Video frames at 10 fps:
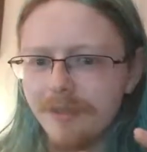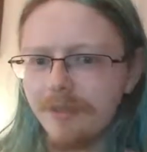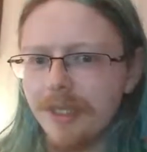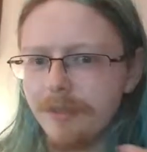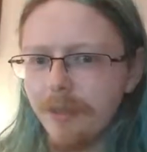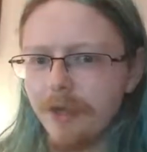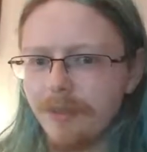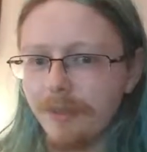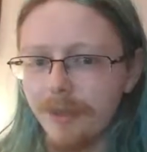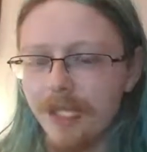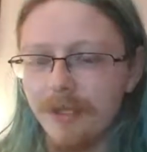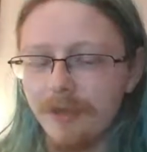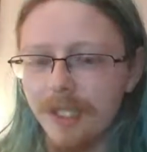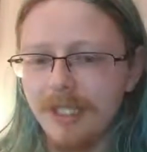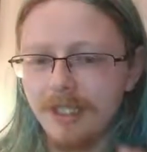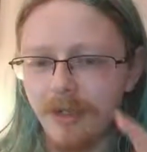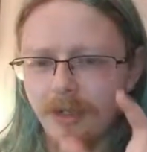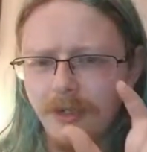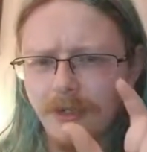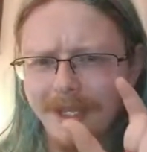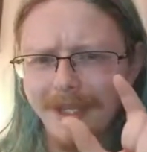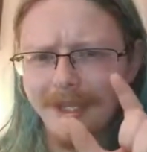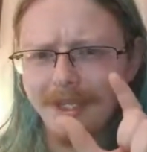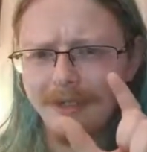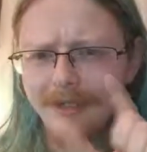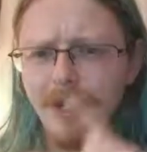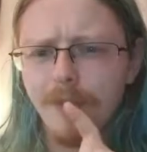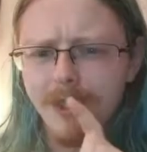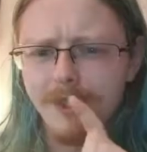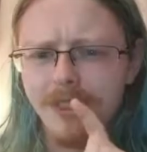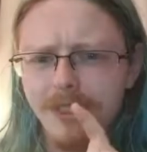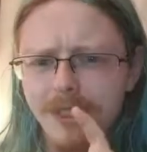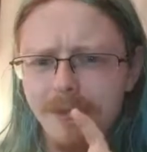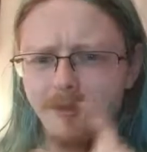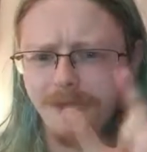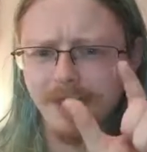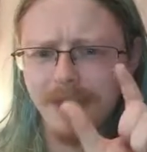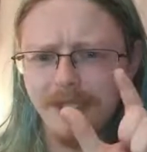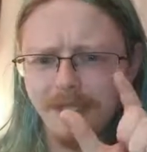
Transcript: field programmable gate arrays, are like network switches but for data.